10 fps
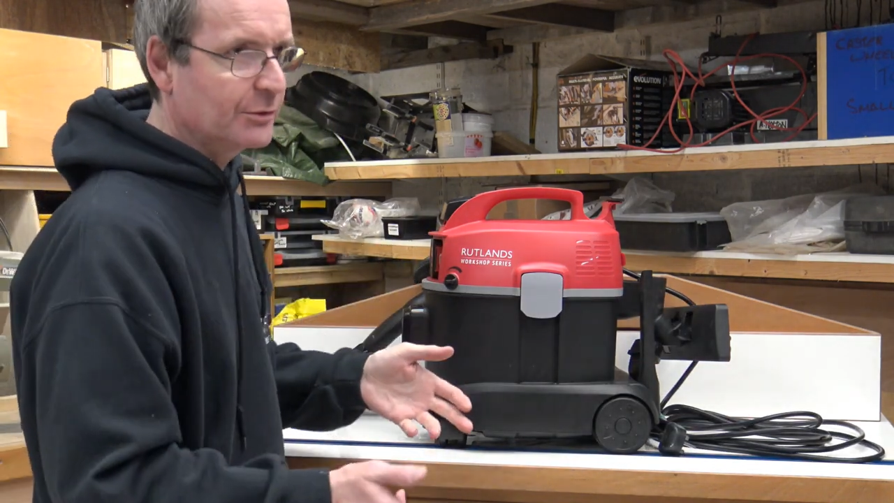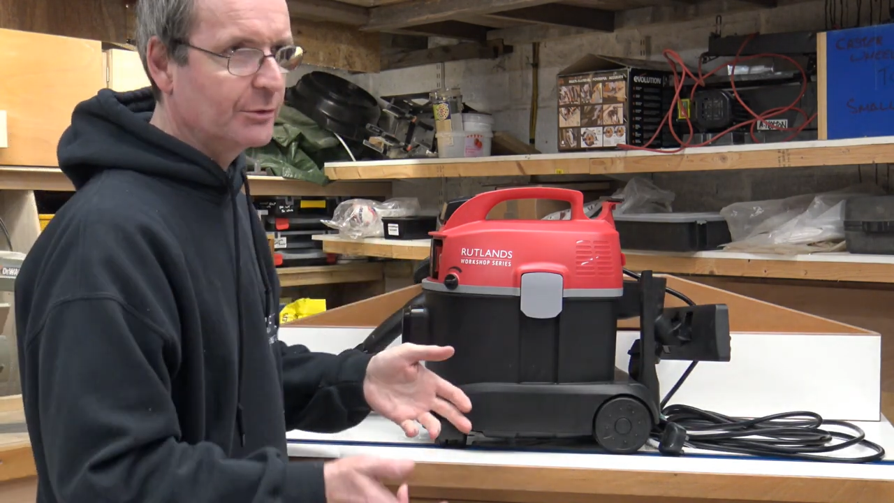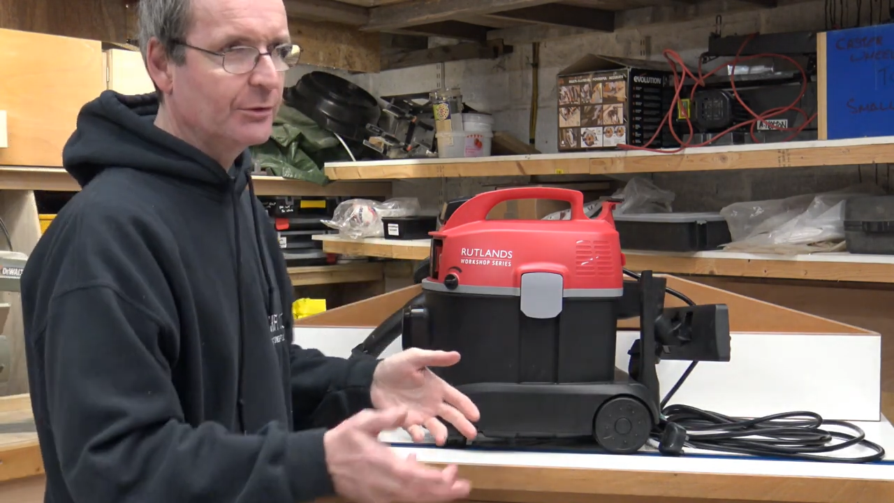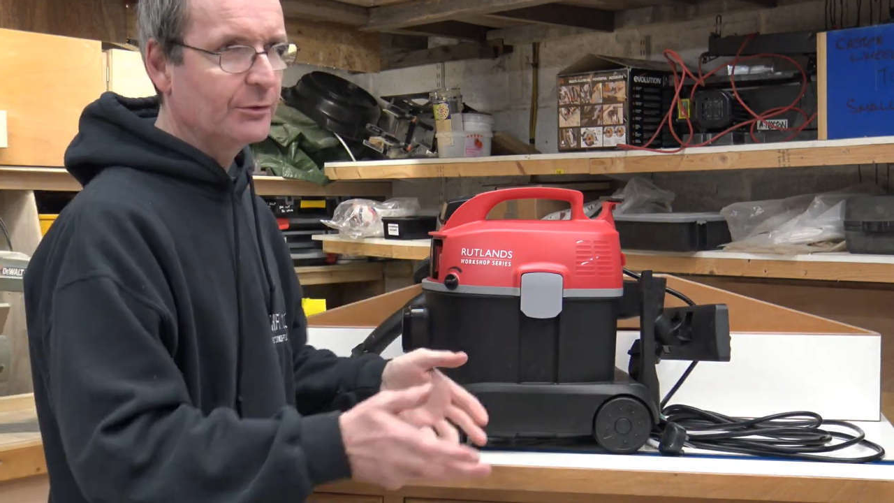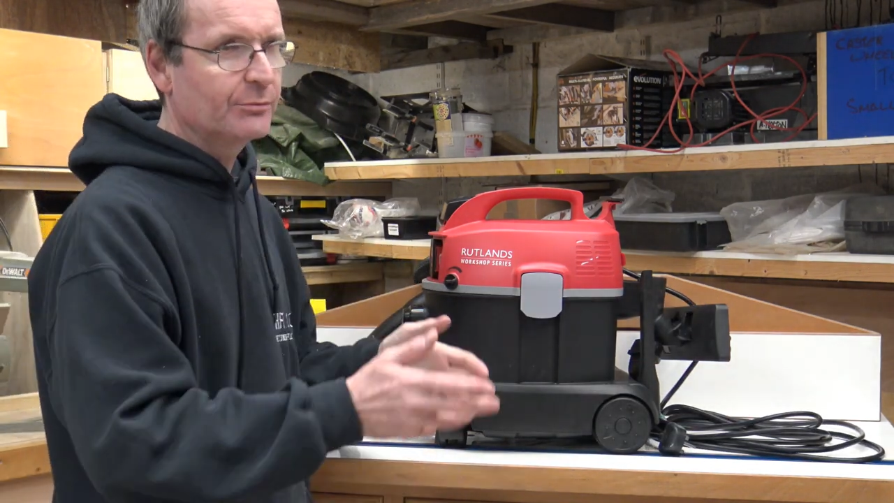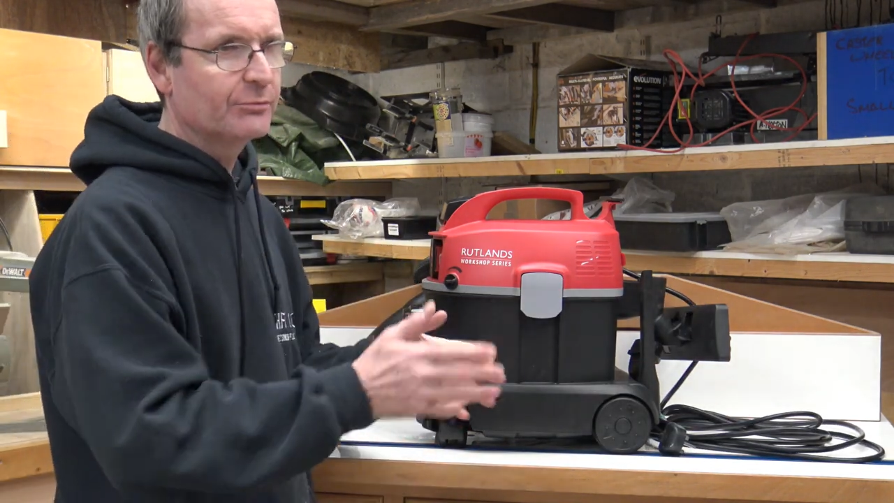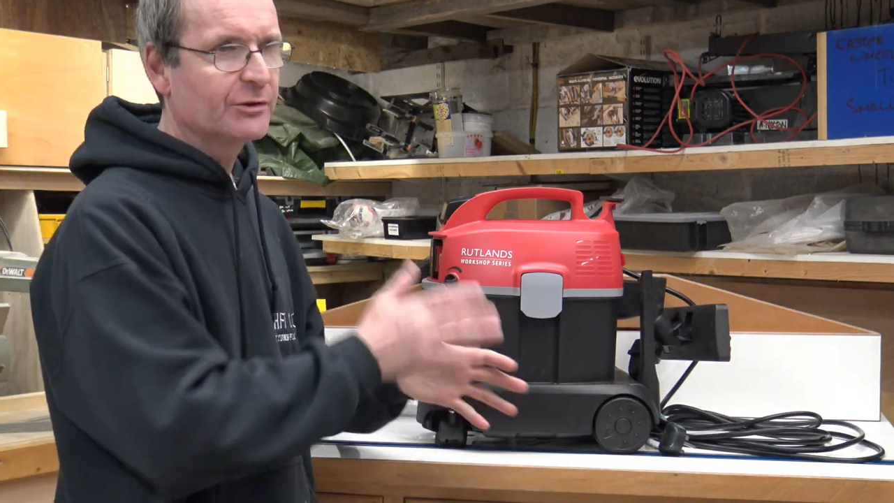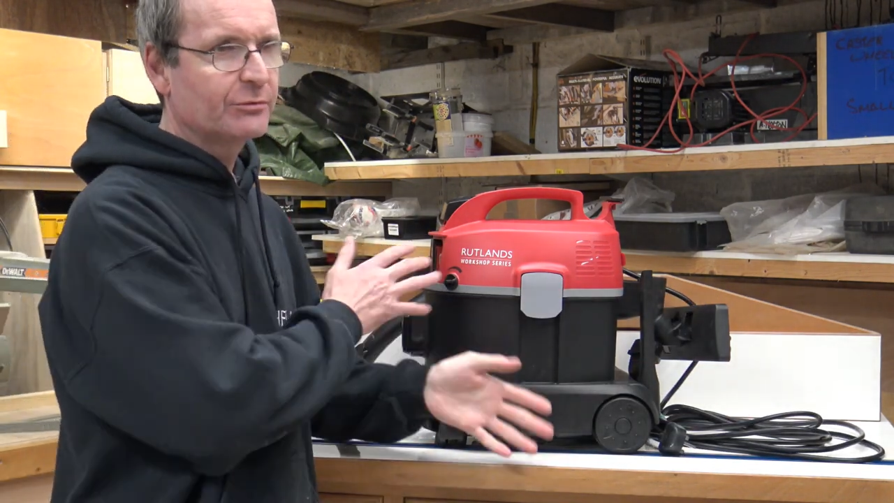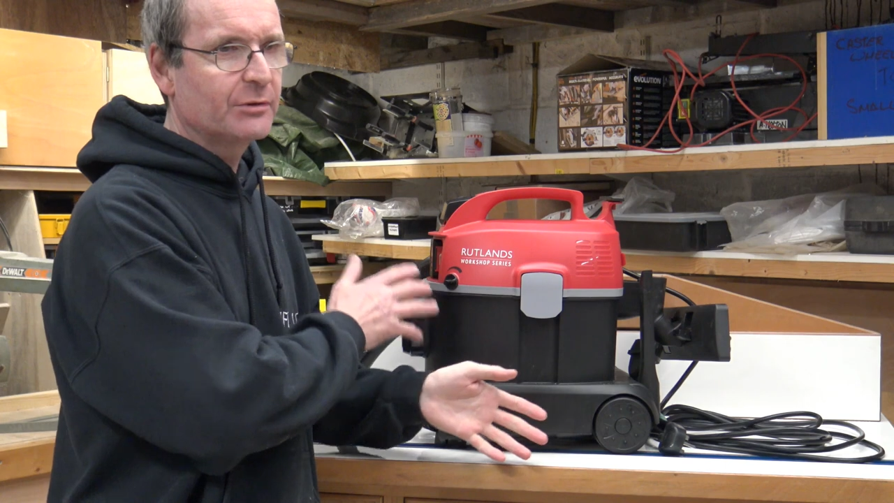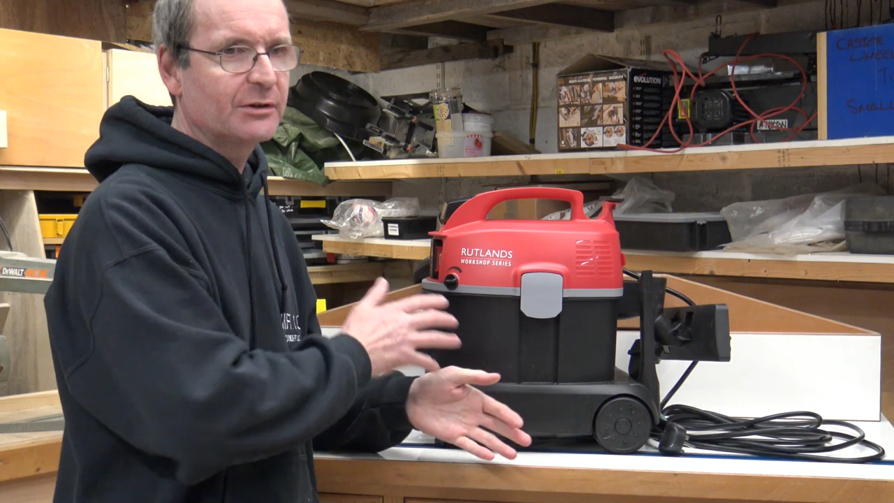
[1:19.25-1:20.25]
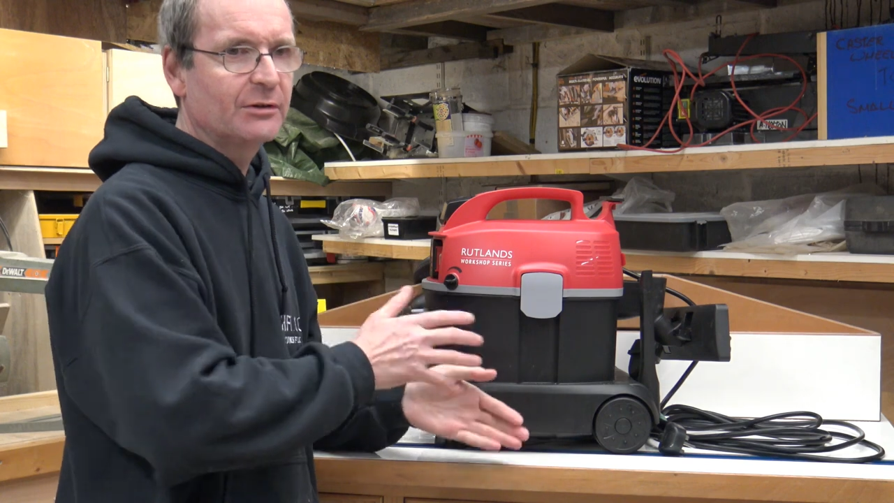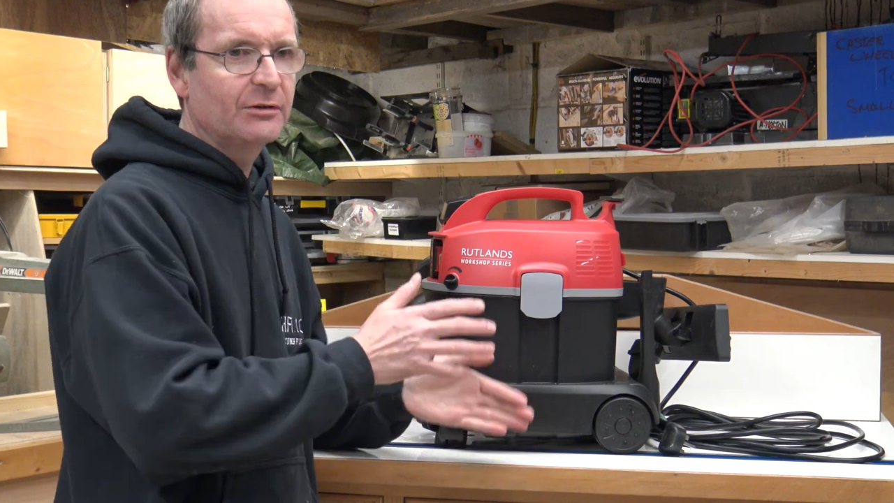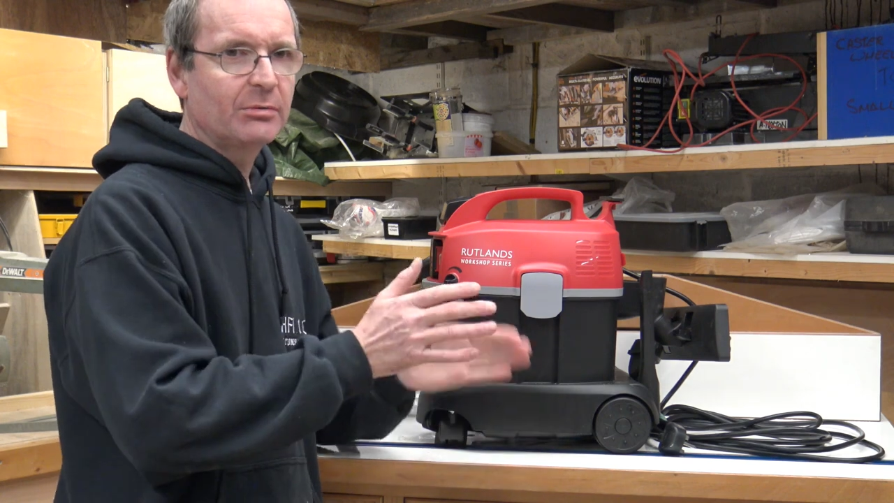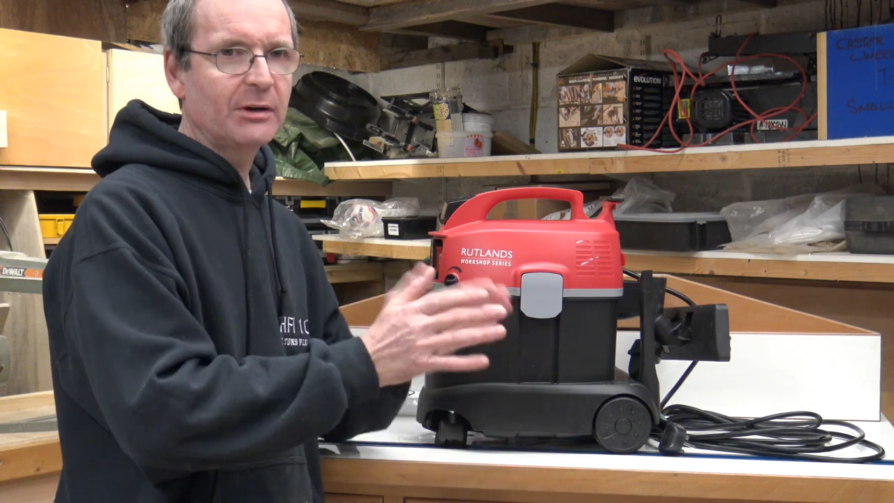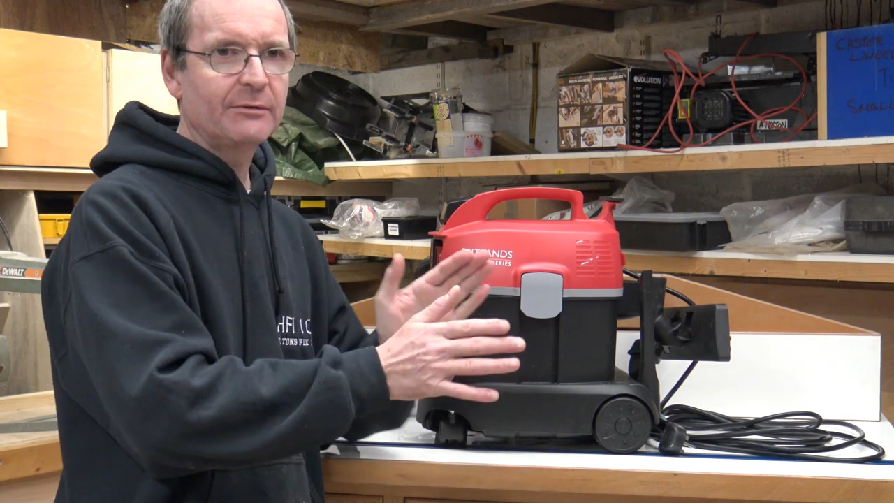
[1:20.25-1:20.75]
you're not
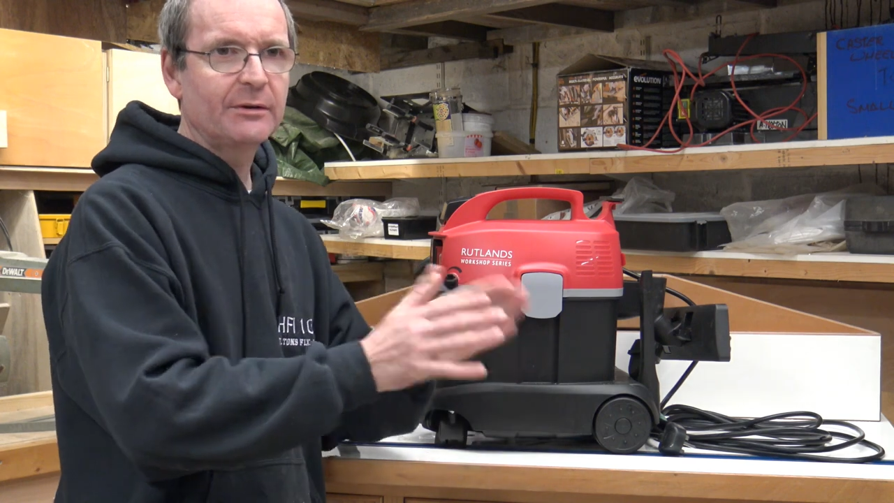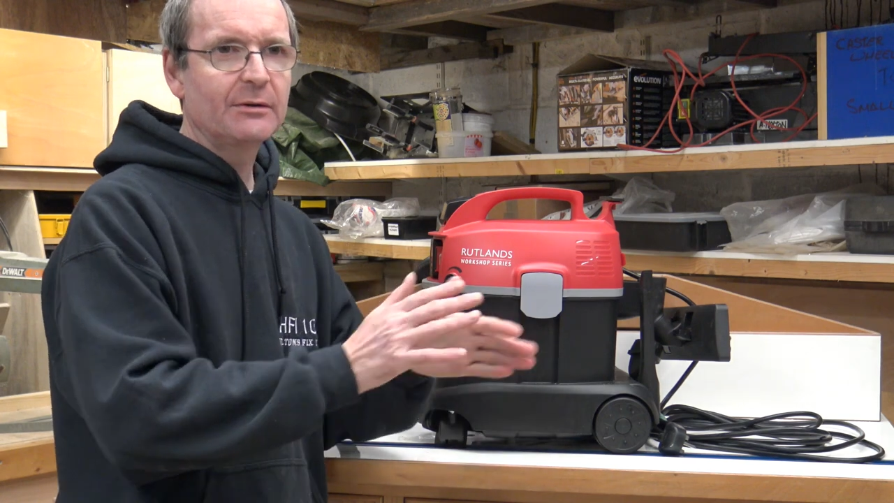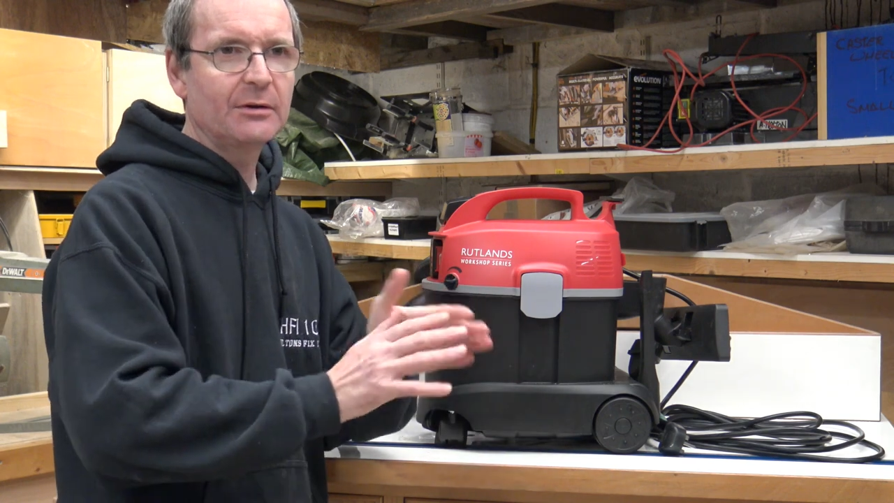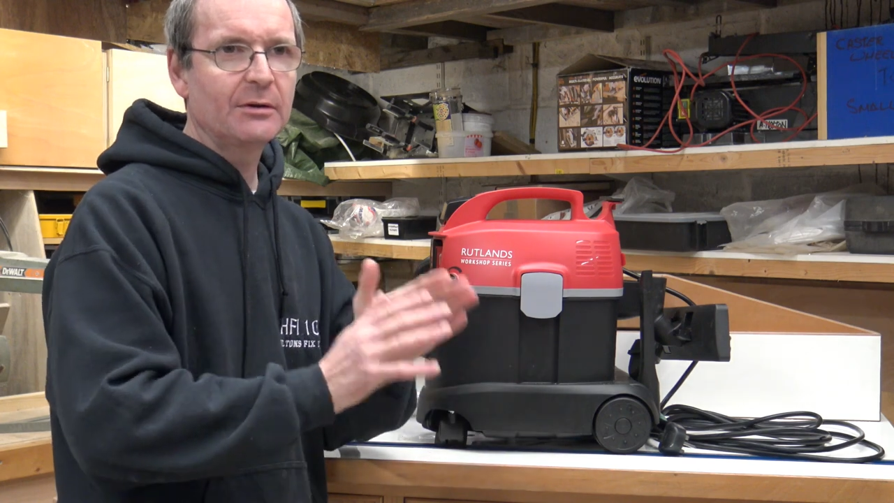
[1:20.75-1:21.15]
restricted to have it,